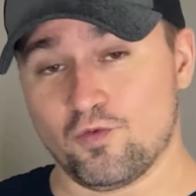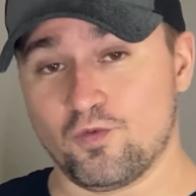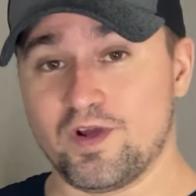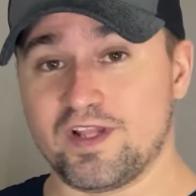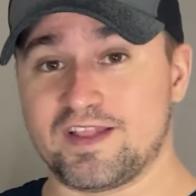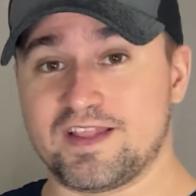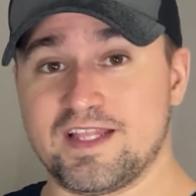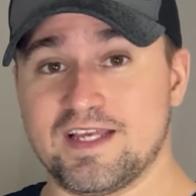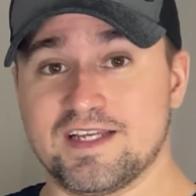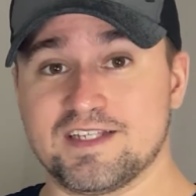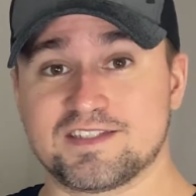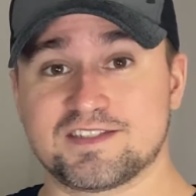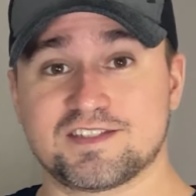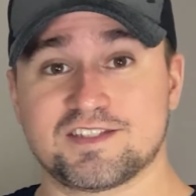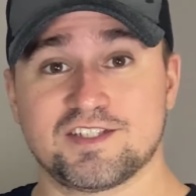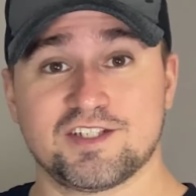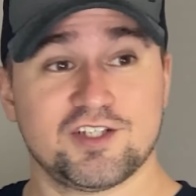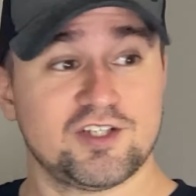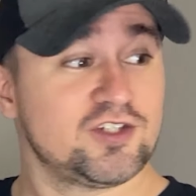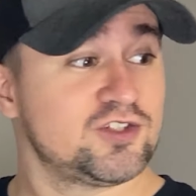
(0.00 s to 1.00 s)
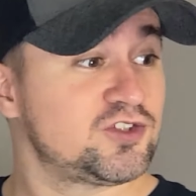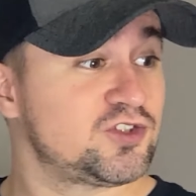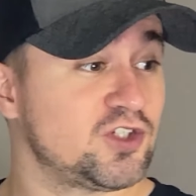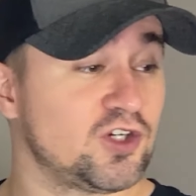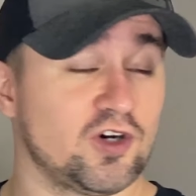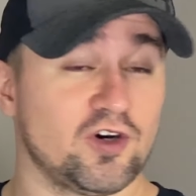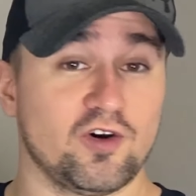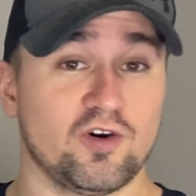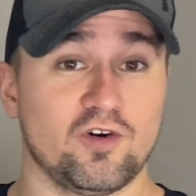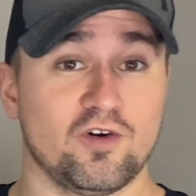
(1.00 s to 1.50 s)
with this.
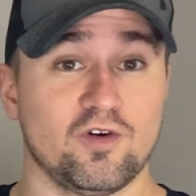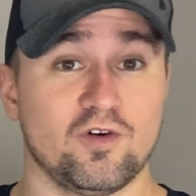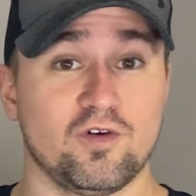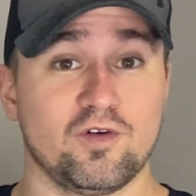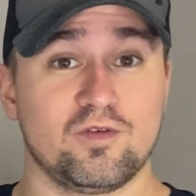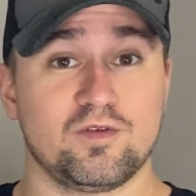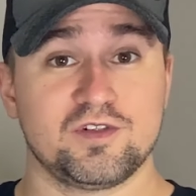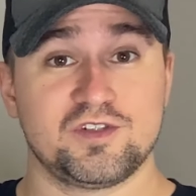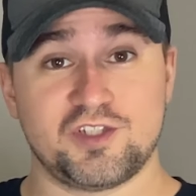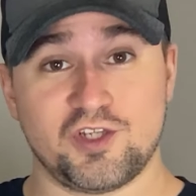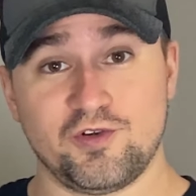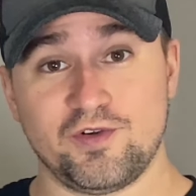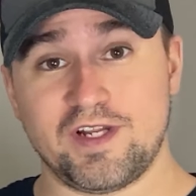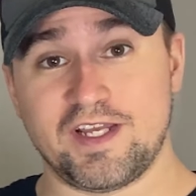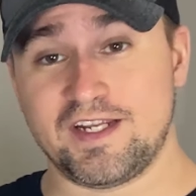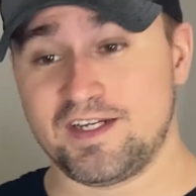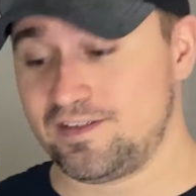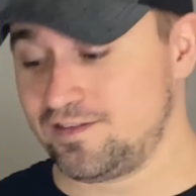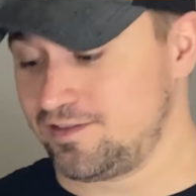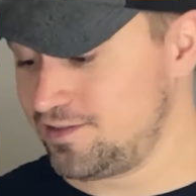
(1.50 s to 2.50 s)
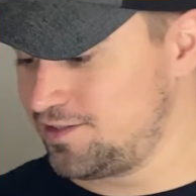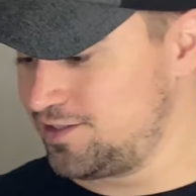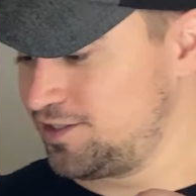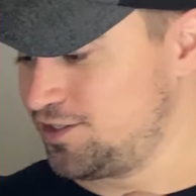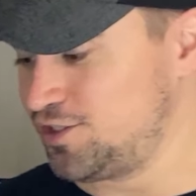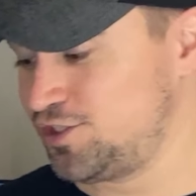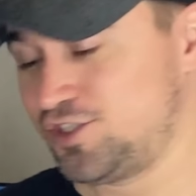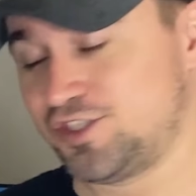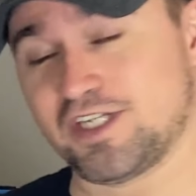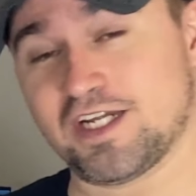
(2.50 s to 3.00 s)
So tune in,
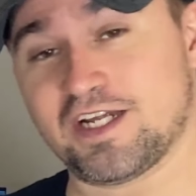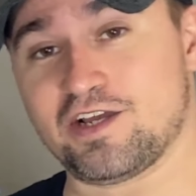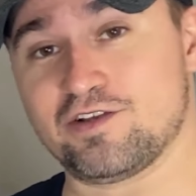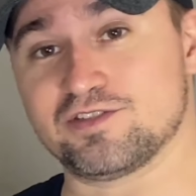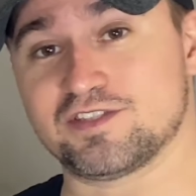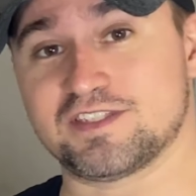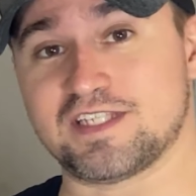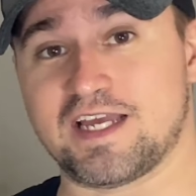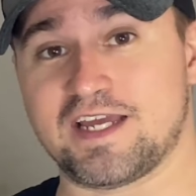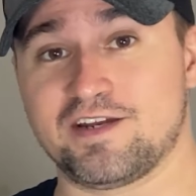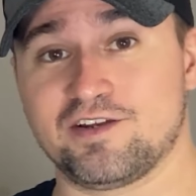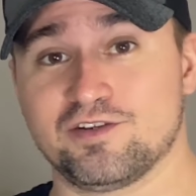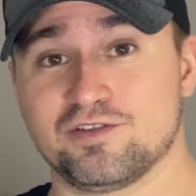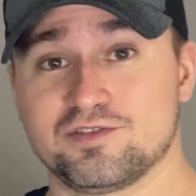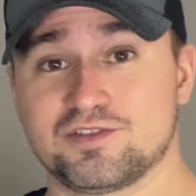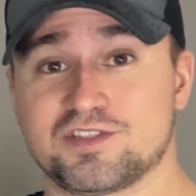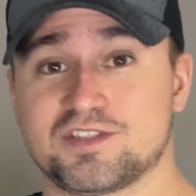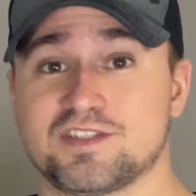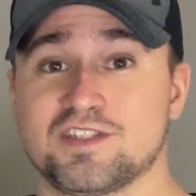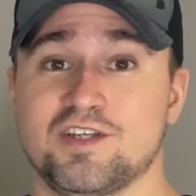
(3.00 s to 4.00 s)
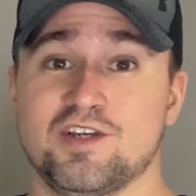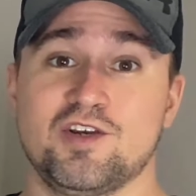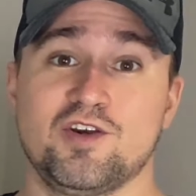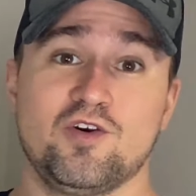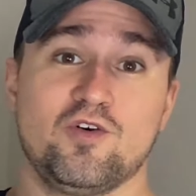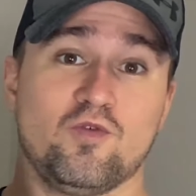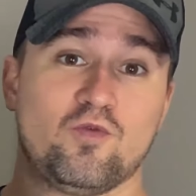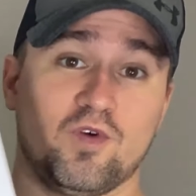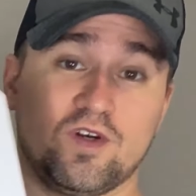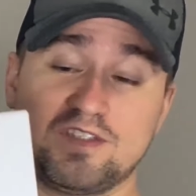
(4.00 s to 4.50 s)
check out Sandos.
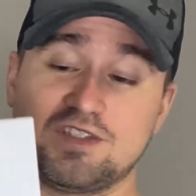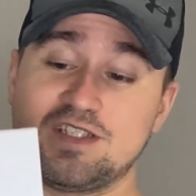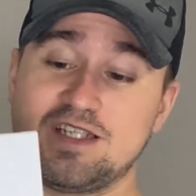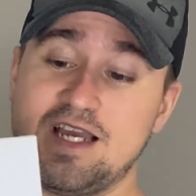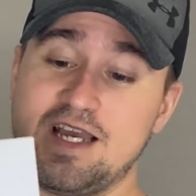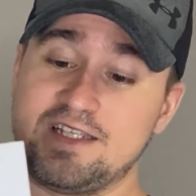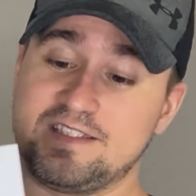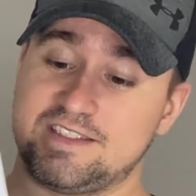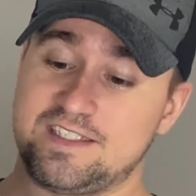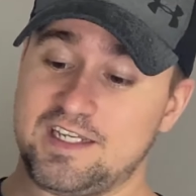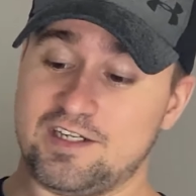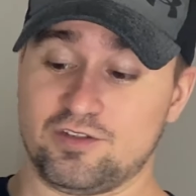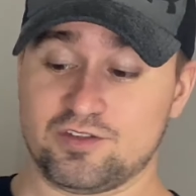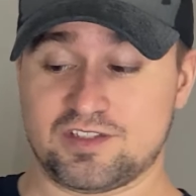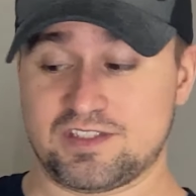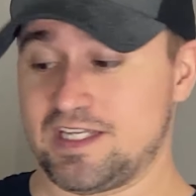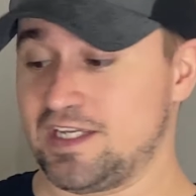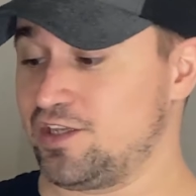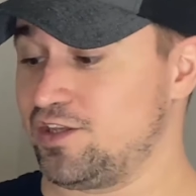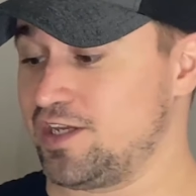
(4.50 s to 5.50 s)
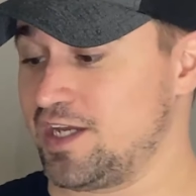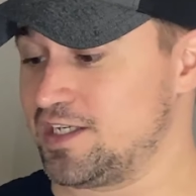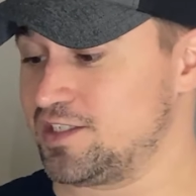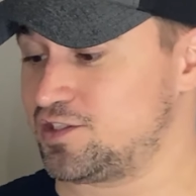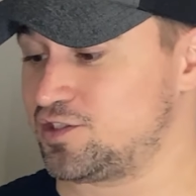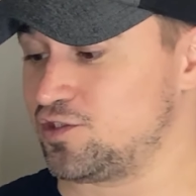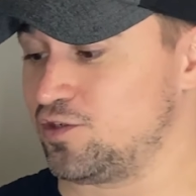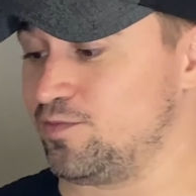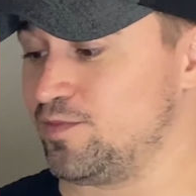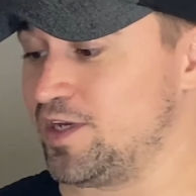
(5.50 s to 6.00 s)
Once again, Sandos, thank you guys
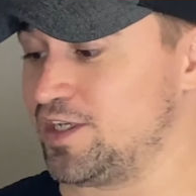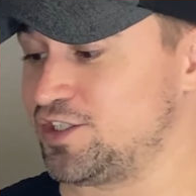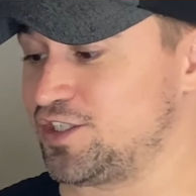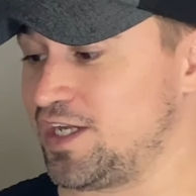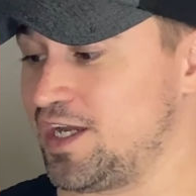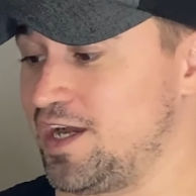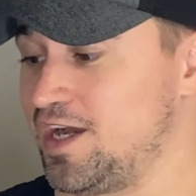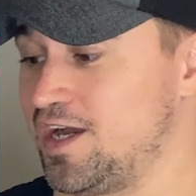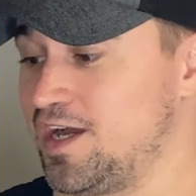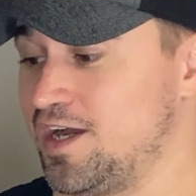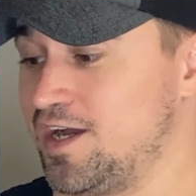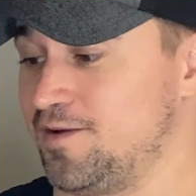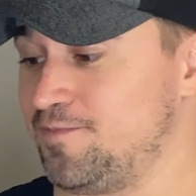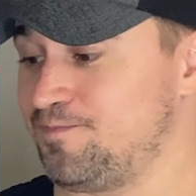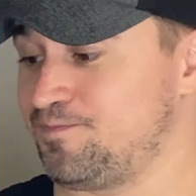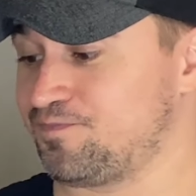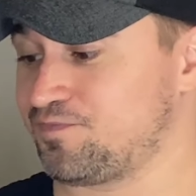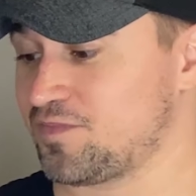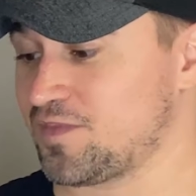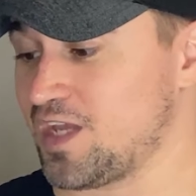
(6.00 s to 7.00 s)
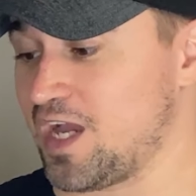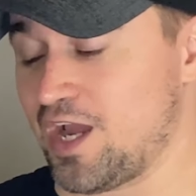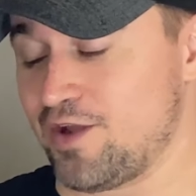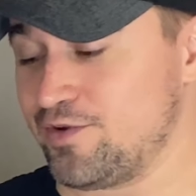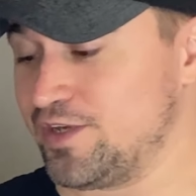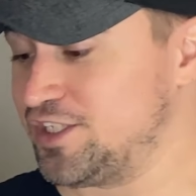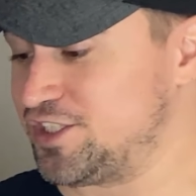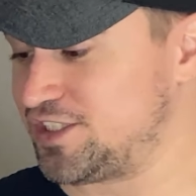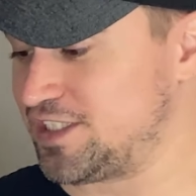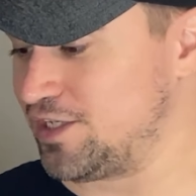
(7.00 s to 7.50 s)
so much. I
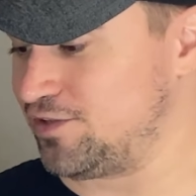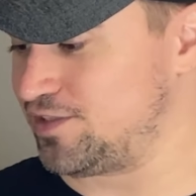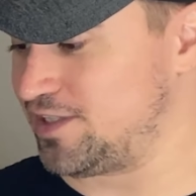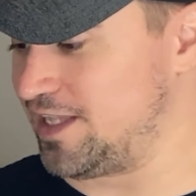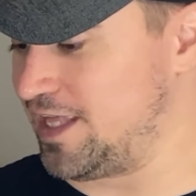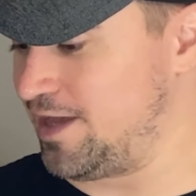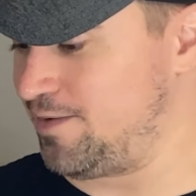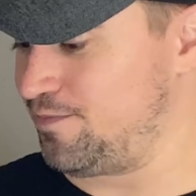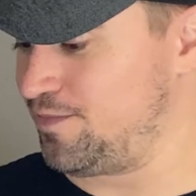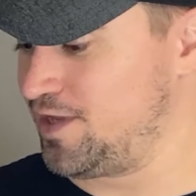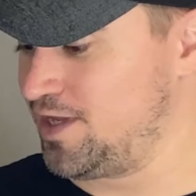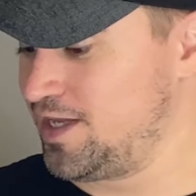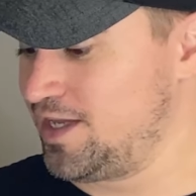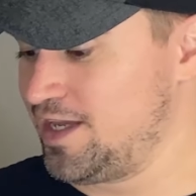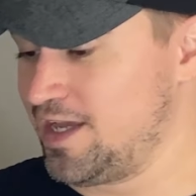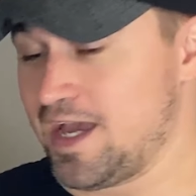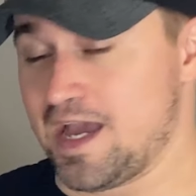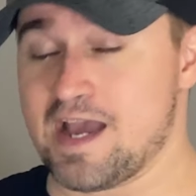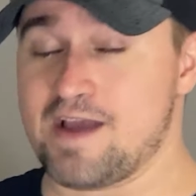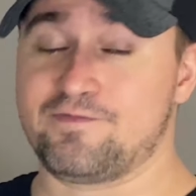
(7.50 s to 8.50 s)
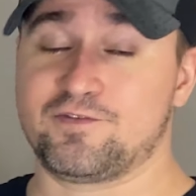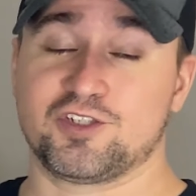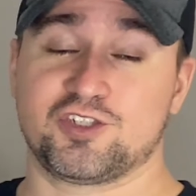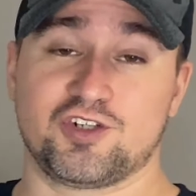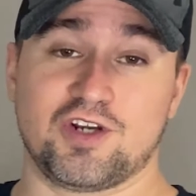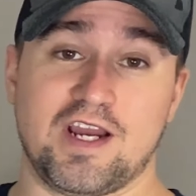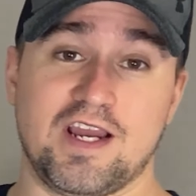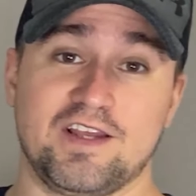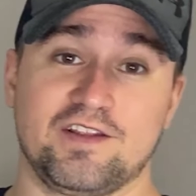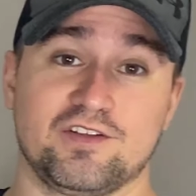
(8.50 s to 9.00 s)
reached out to them after
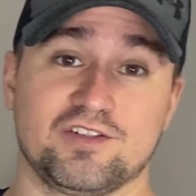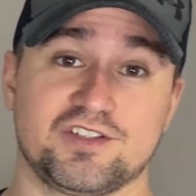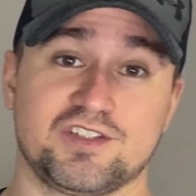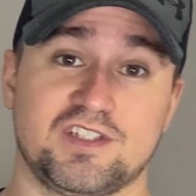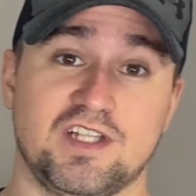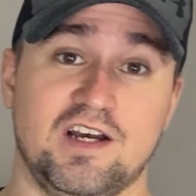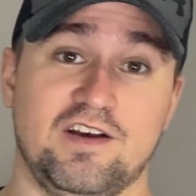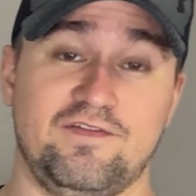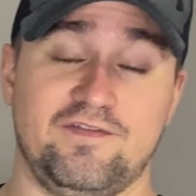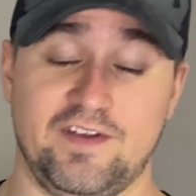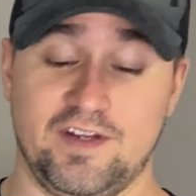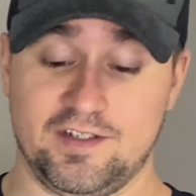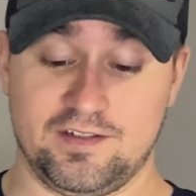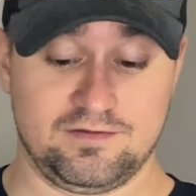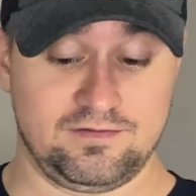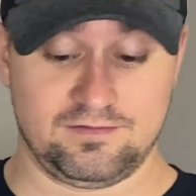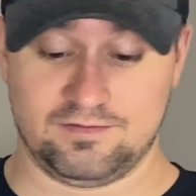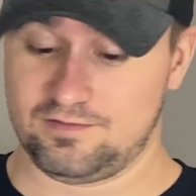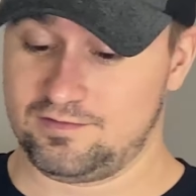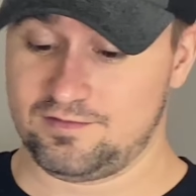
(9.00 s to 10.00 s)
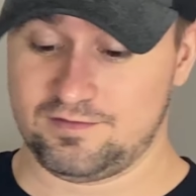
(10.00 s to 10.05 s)
trying their stuff, and